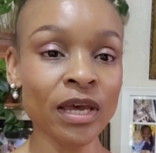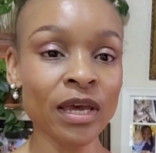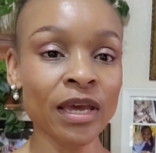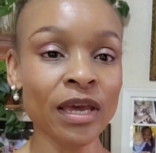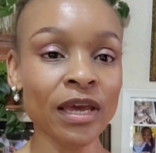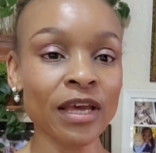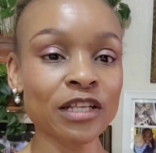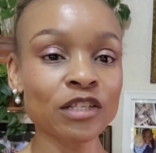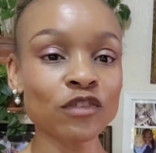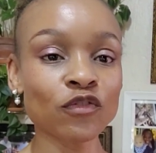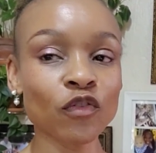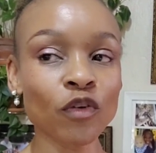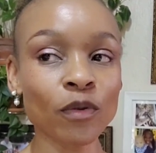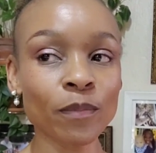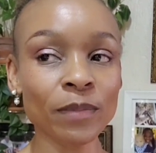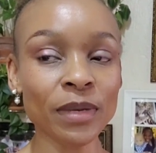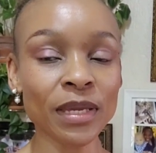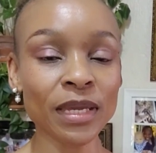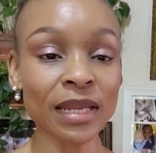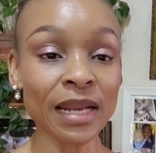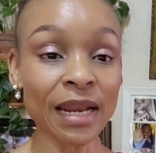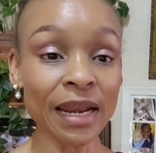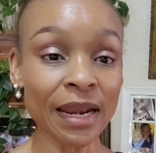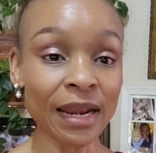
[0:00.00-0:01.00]
As for
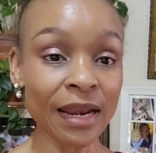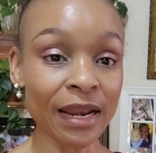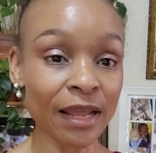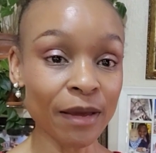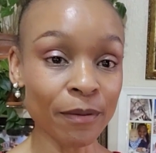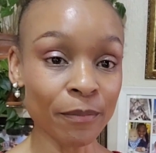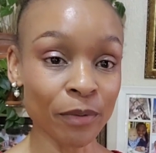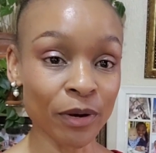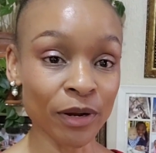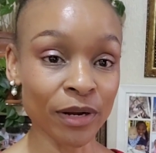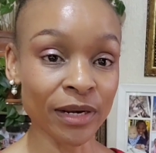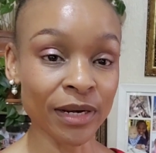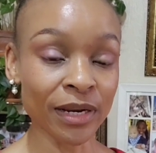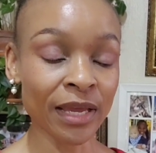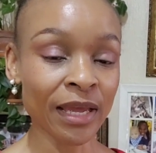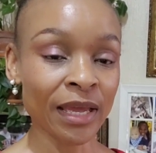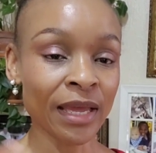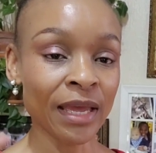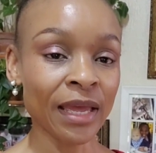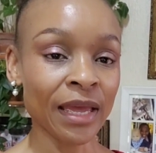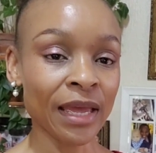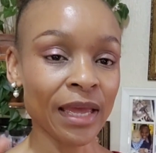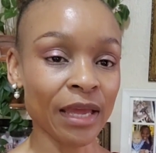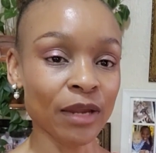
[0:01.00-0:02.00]
me, lemon
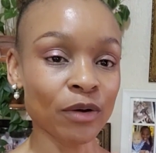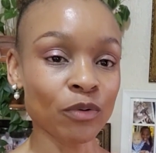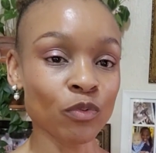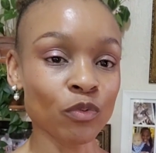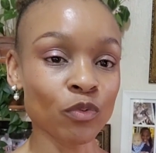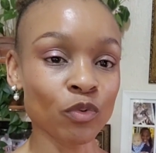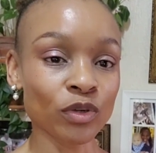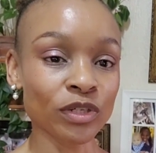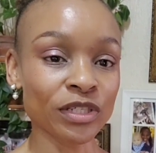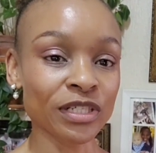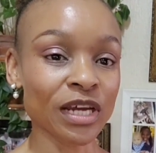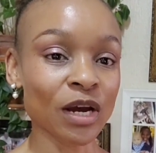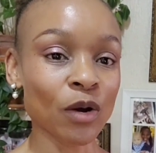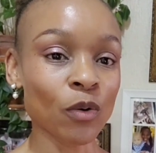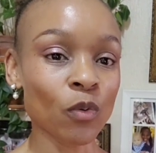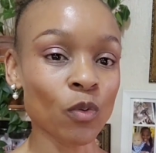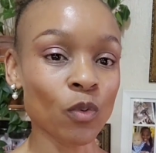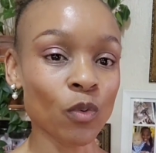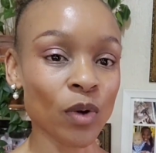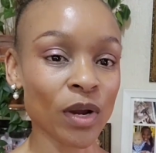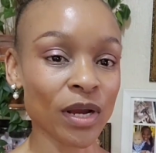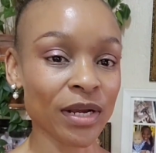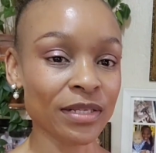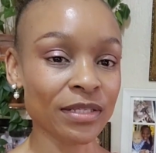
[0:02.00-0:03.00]
and water
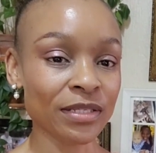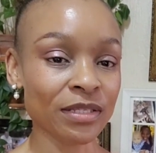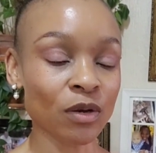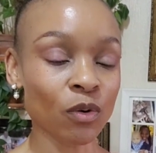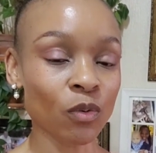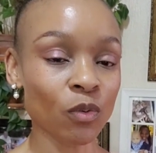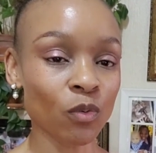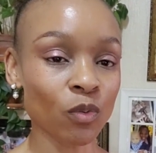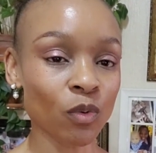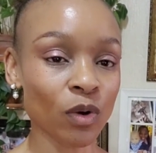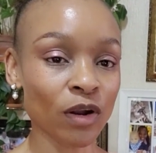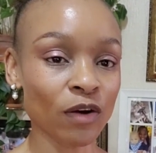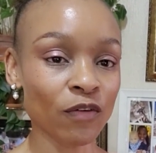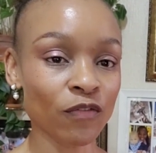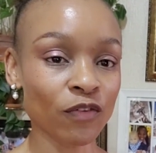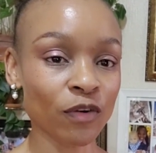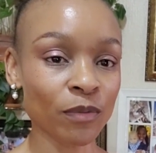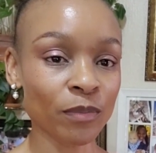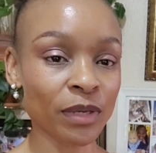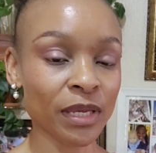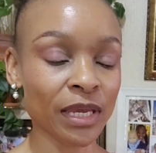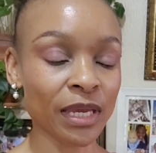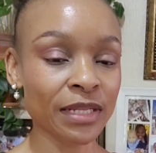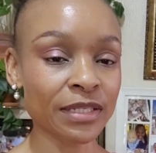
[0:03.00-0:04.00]
works well for
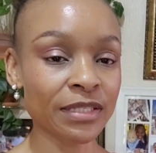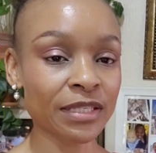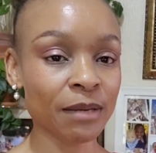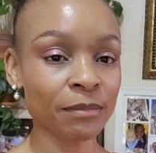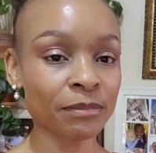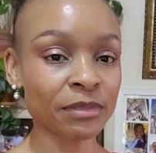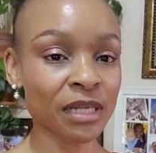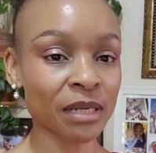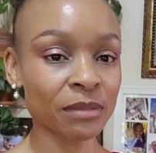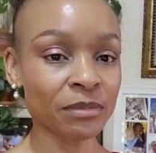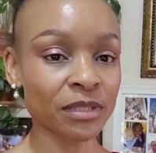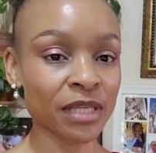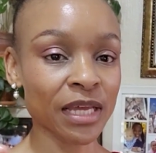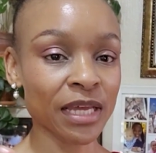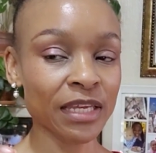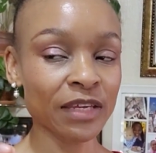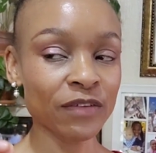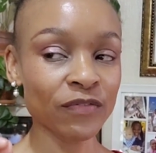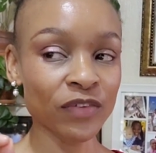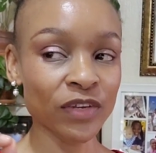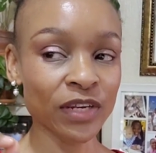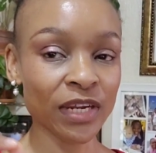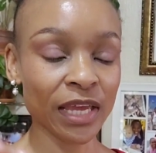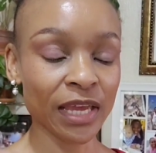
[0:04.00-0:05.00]
me. And sometimes I
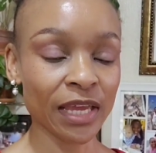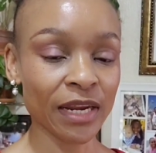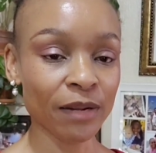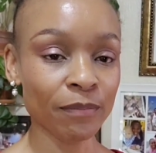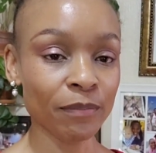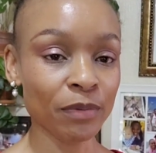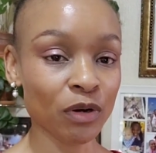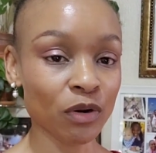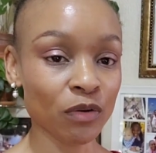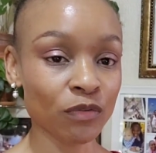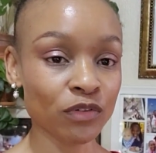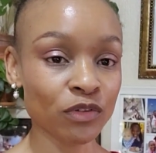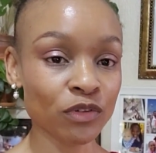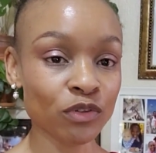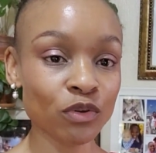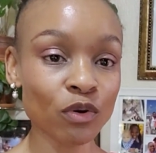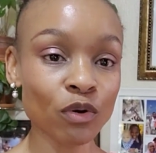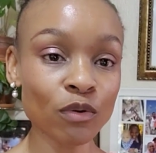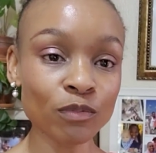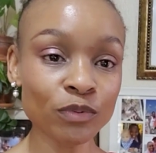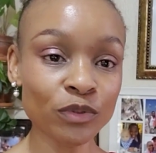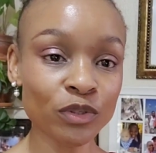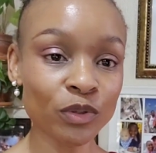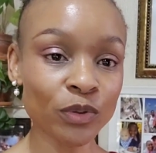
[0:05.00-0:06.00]
even add a bit of
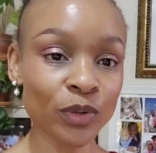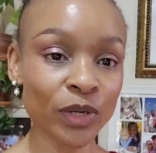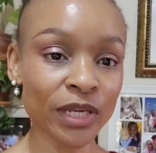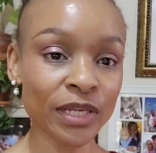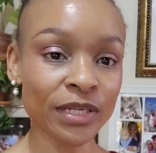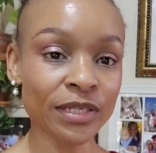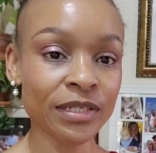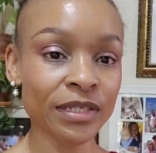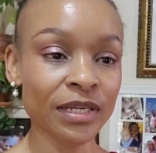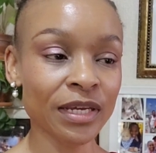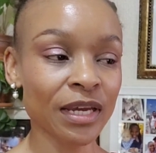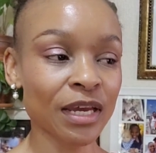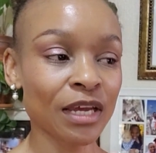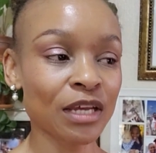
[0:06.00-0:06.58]
soap to it.